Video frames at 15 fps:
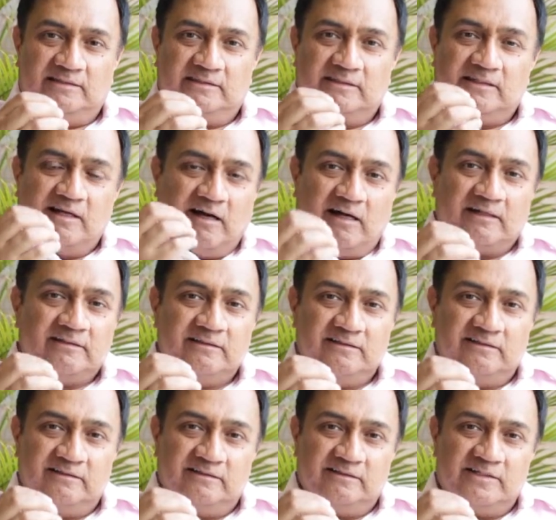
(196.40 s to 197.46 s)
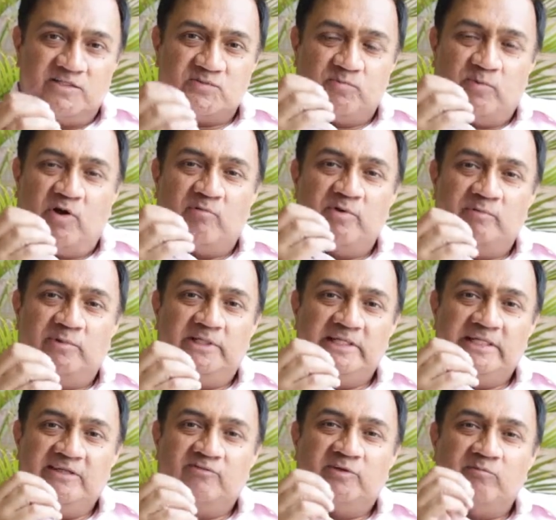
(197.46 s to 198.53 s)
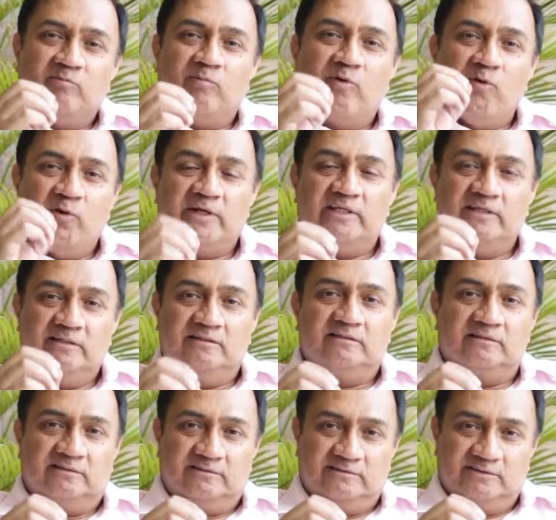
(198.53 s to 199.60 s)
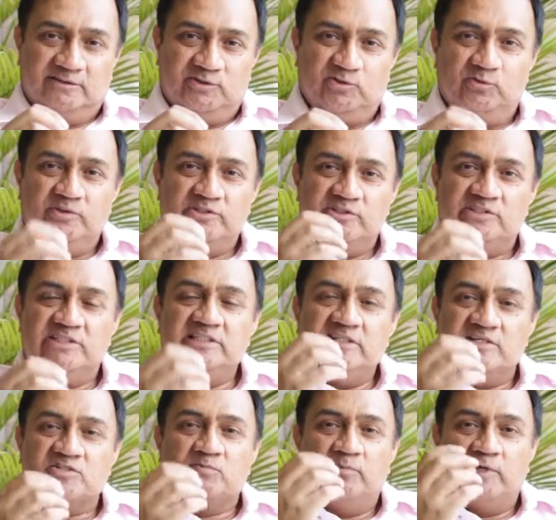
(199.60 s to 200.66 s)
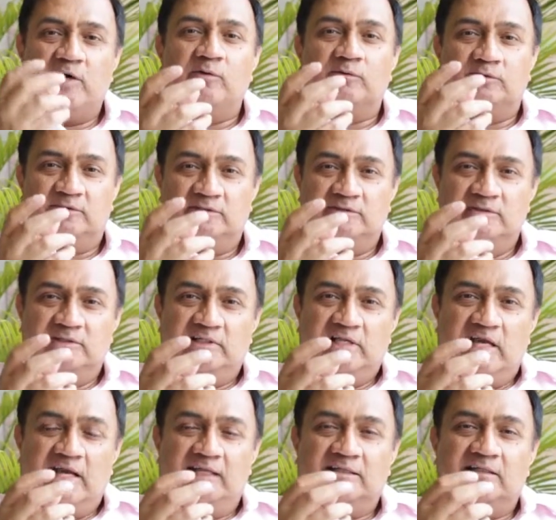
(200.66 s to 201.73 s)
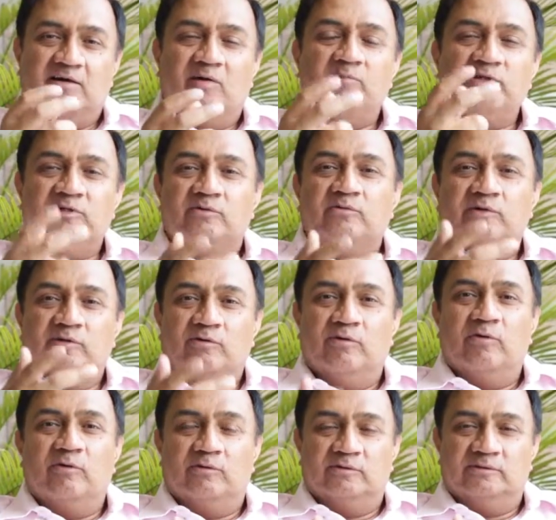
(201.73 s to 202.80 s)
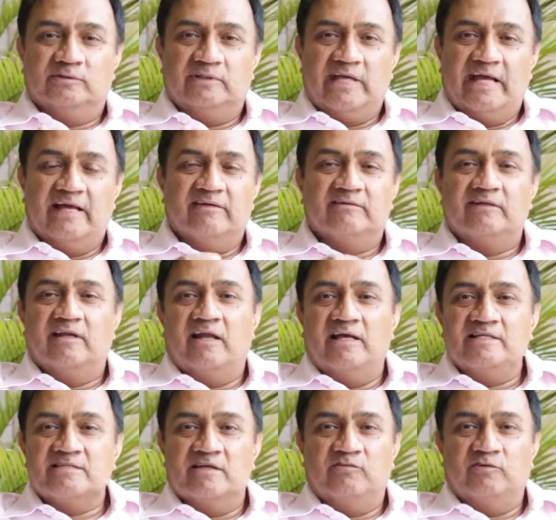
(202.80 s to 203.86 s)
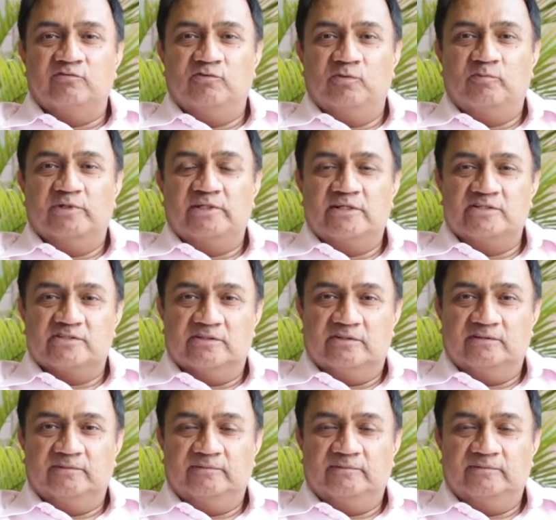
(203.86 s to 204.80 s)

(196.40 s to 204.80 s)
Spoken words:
the gardener is probably even more eager to see us sprout and come into our own and realize our full potential.